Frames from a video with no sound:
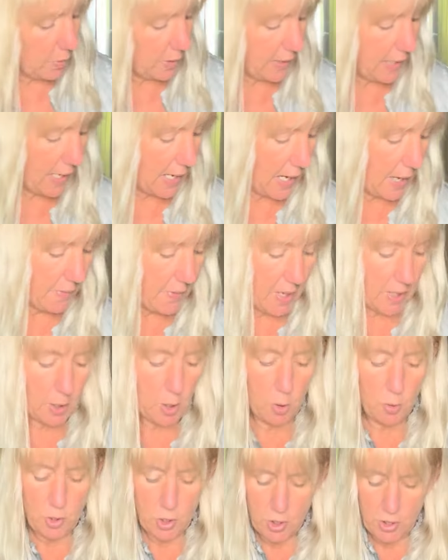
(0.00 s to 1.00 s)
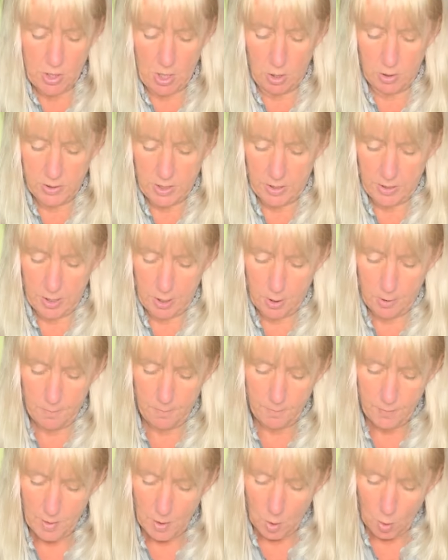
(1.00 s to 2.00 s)
gonna add that kosher salt in there,
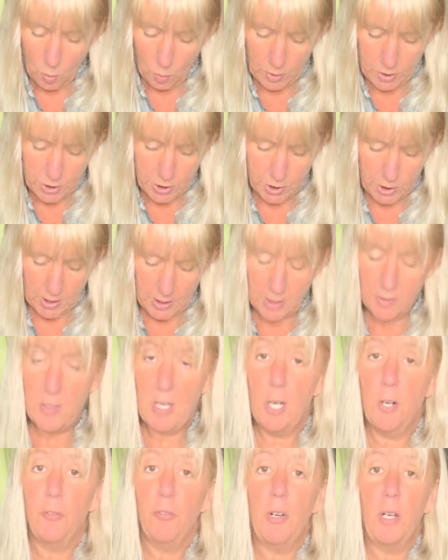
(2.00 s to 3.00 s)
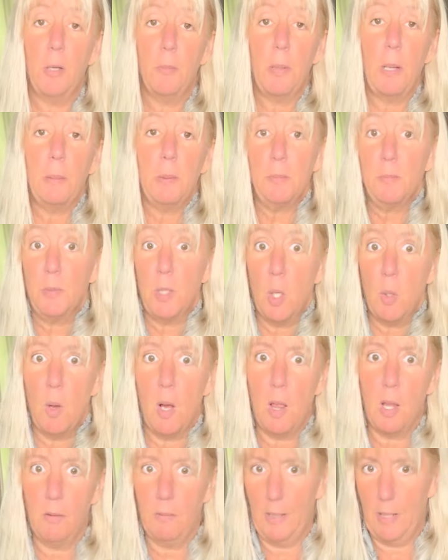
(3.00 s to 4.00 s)
which in the air fryer will probably blow
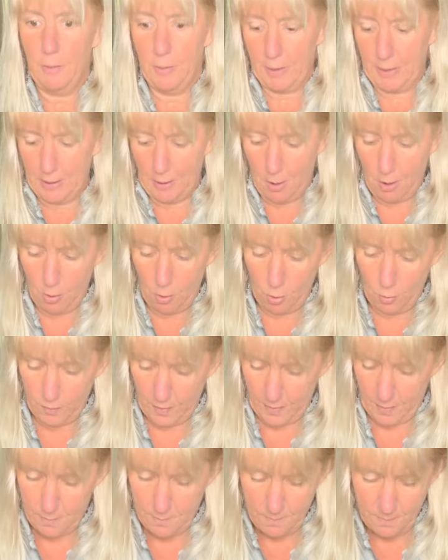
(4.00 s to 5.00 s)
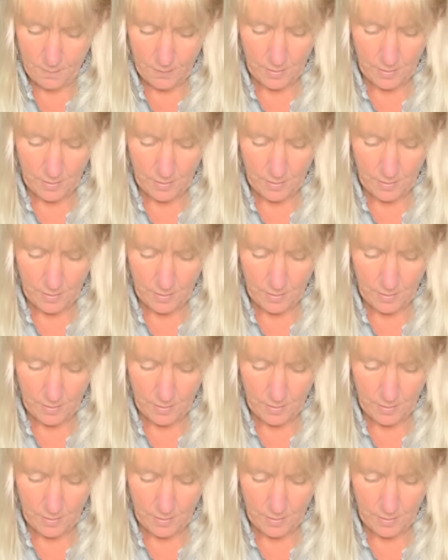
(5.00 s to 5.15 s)
all around and get all over them.